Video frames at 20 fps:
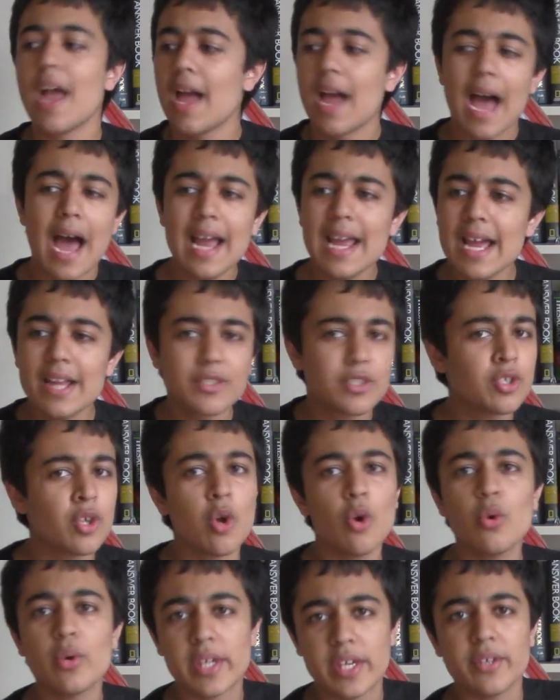I had
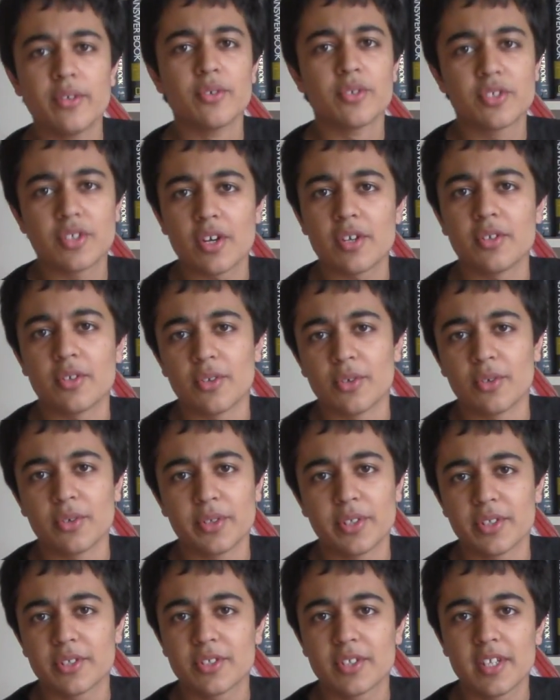two heaters on
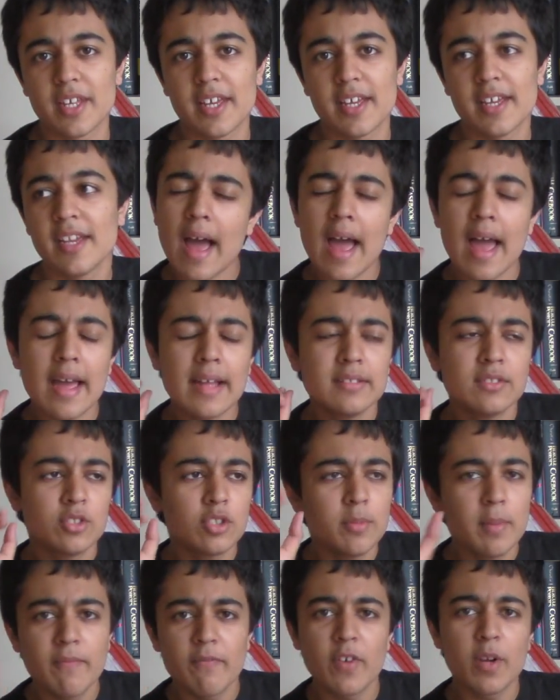earlier today, and to
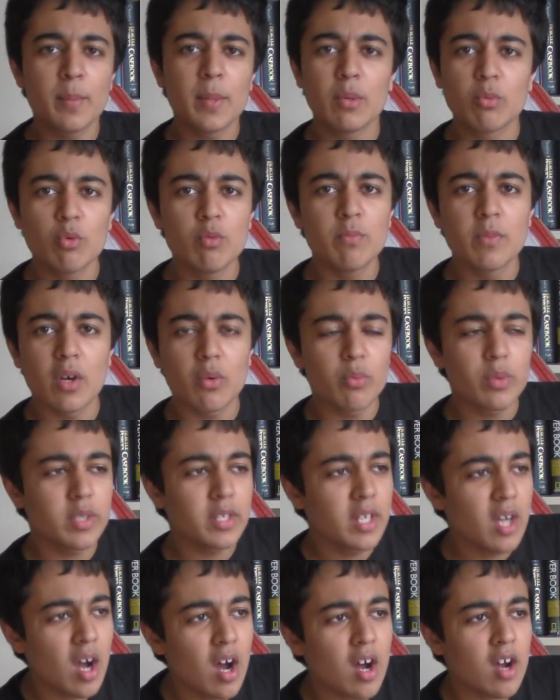be fair, my room got really
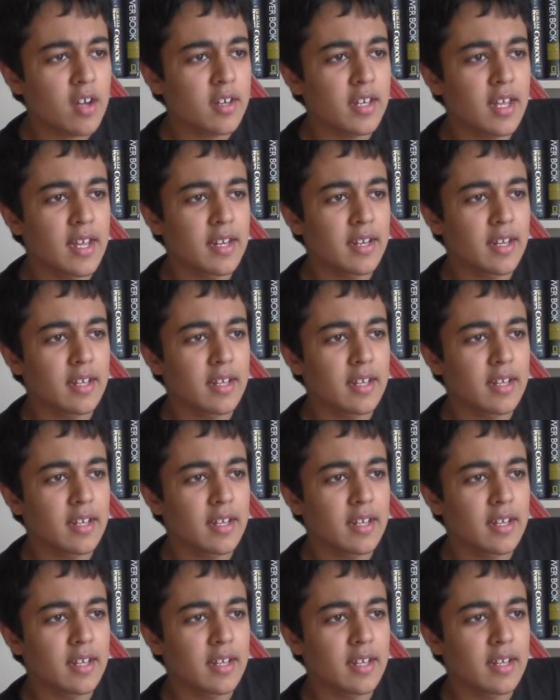hot and